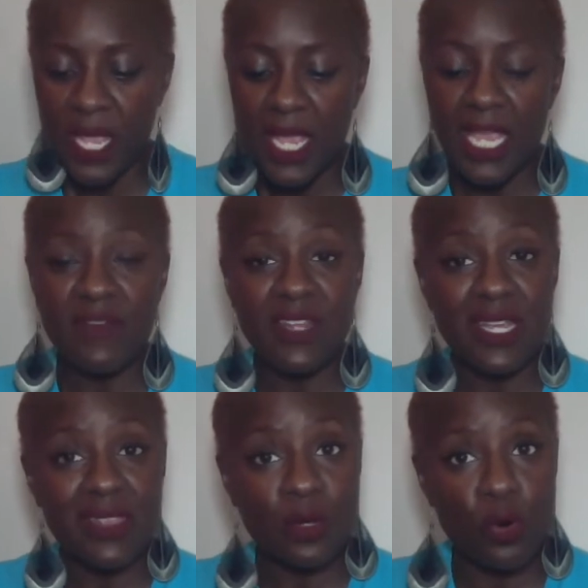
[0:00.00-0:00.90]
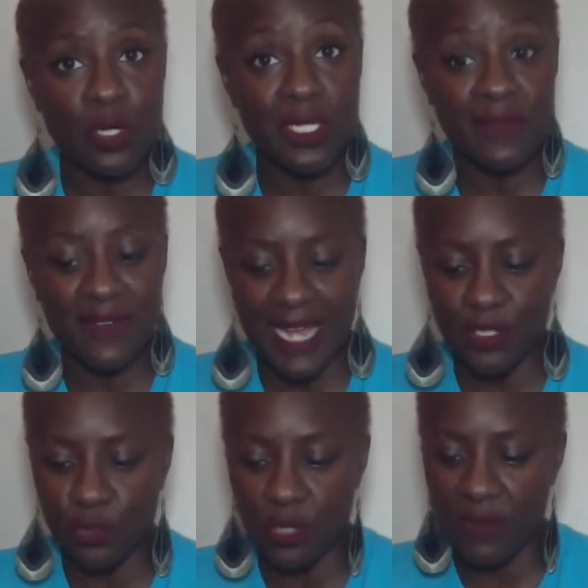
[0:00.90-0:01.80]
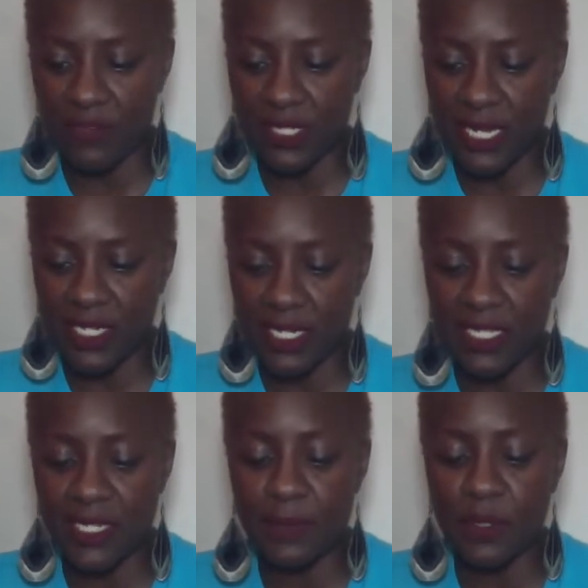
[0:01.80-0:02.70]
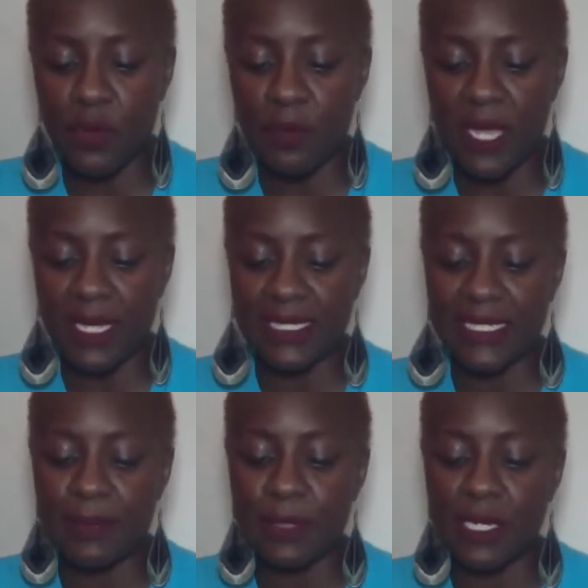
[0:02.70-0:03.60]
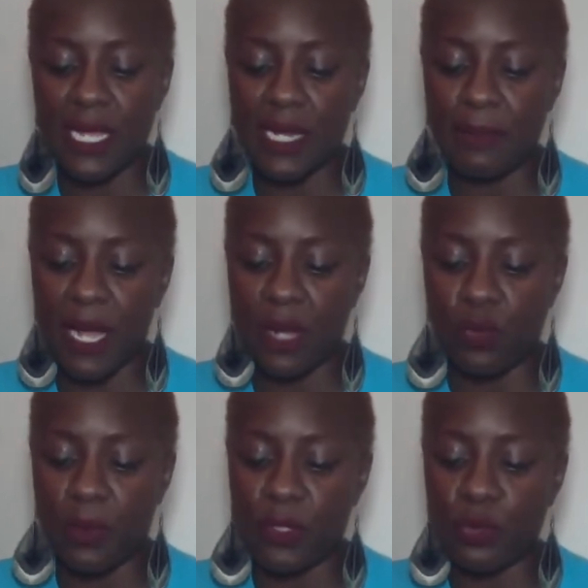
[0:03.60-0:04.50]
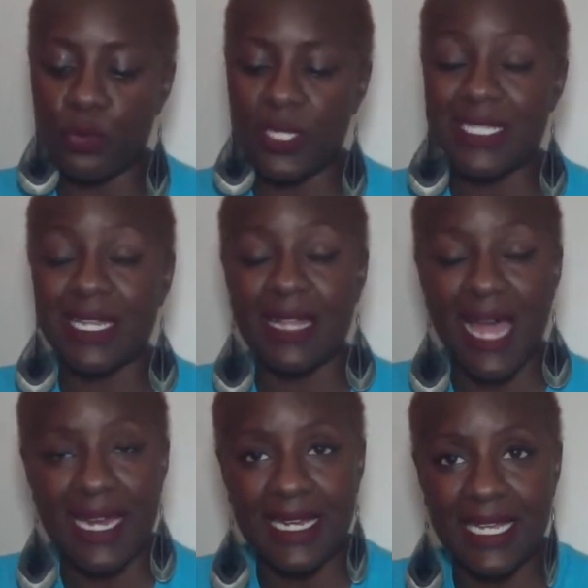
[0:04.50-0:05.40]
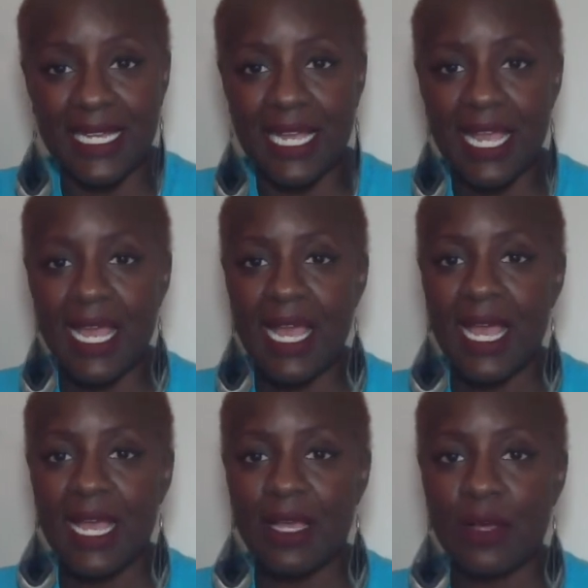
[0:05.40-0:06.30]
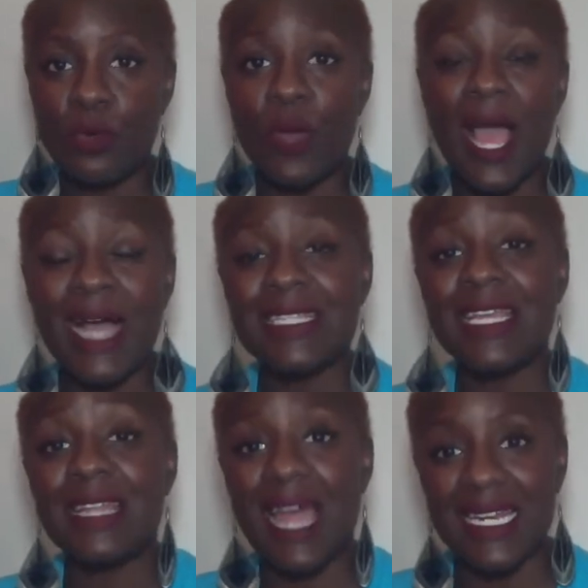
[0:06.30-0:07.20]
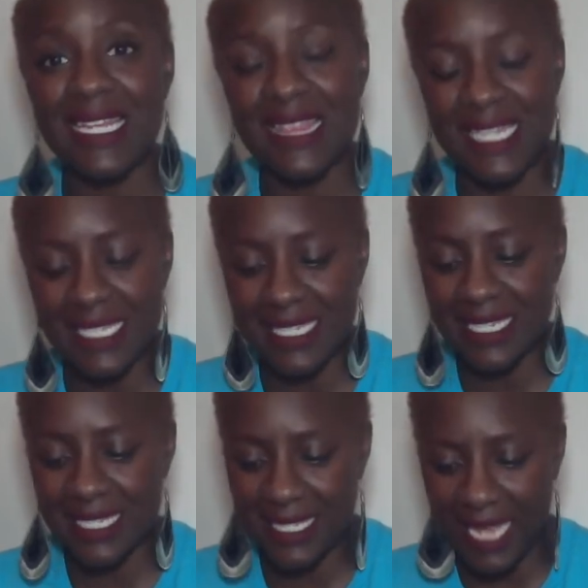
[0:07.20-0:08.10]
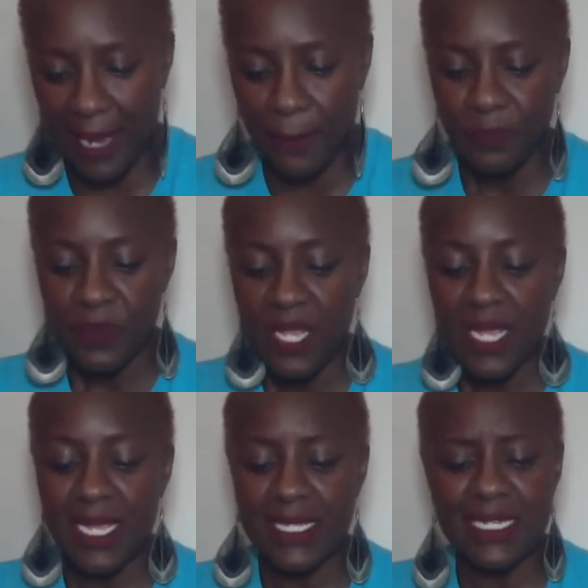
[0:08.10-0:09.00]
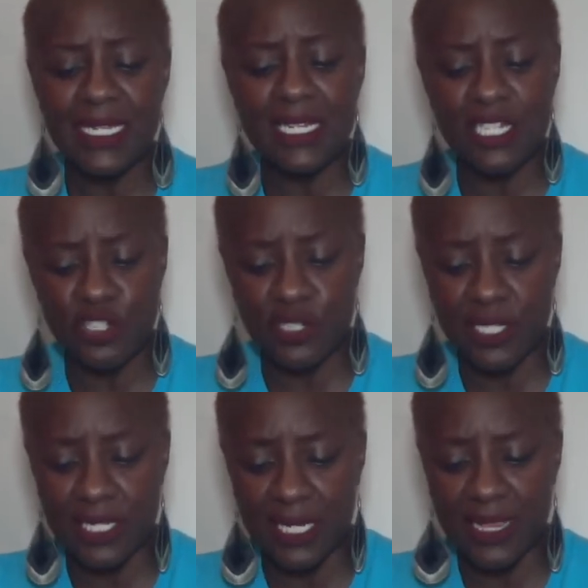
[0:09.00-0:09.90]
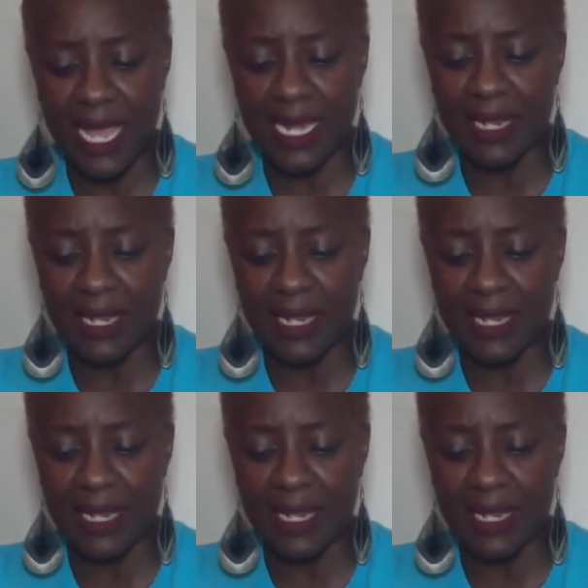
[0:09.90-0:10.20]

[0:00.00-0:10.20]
Even in the course of natural conversation, a typical man is stimulated by a woman who is enlightening, who has enlightening things to say. Isn't it interesting that